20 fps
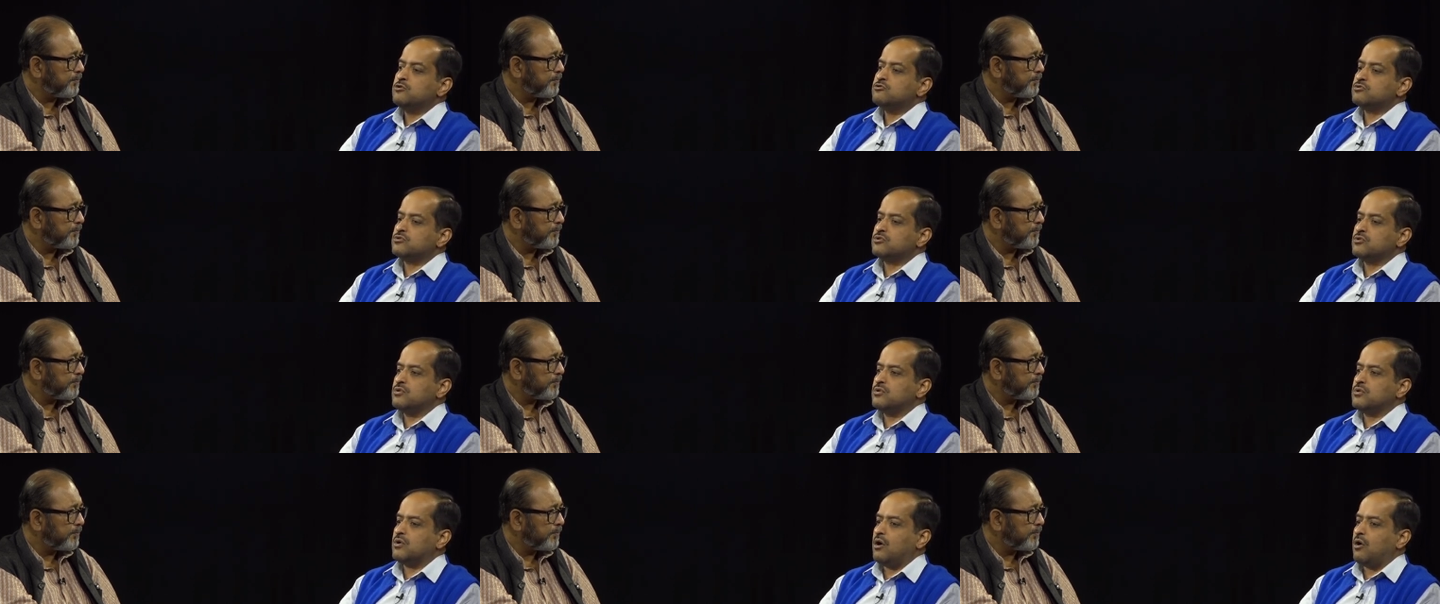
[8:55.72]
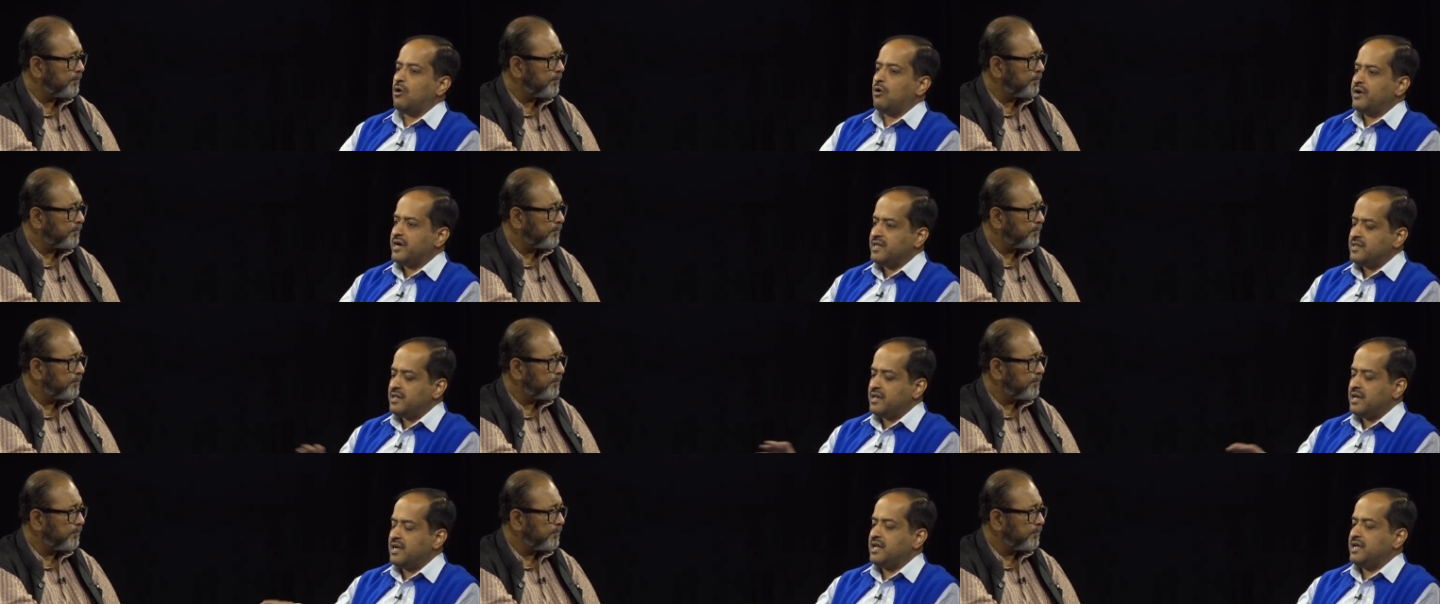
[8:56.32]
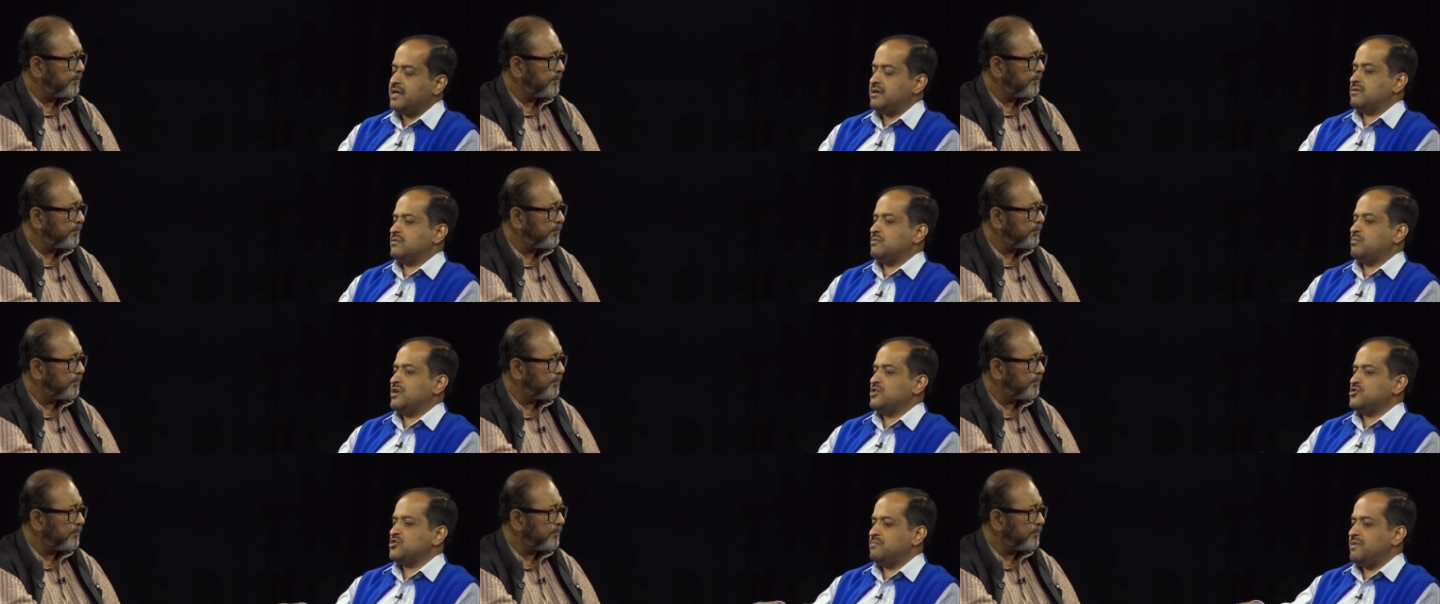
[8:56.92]
Speaker 1: So ordinarily, one
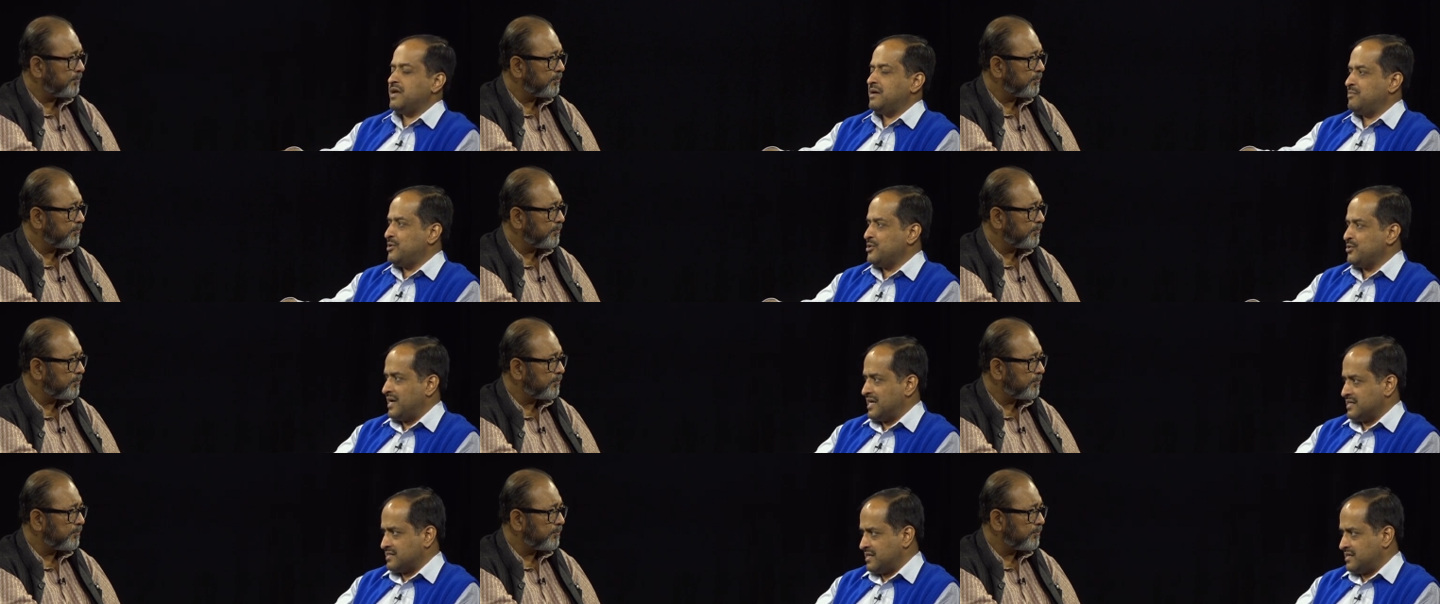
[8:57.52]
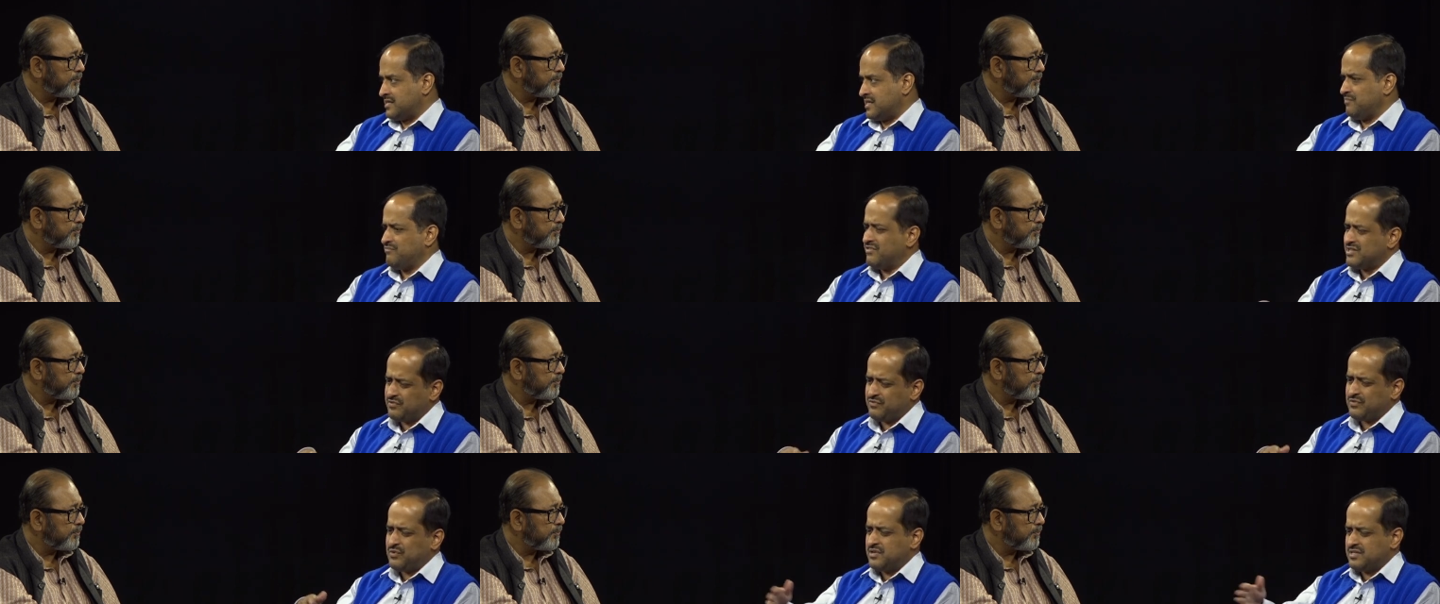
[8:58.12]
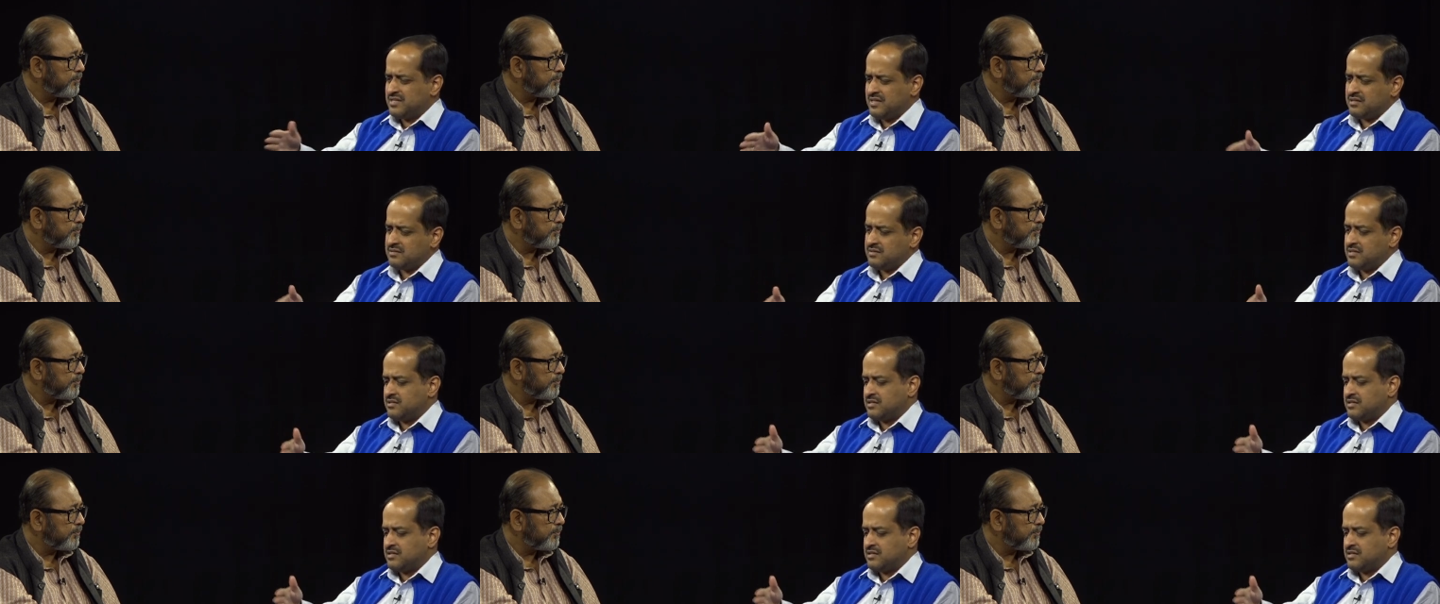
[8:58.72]
should be able to access them with, of course, uh,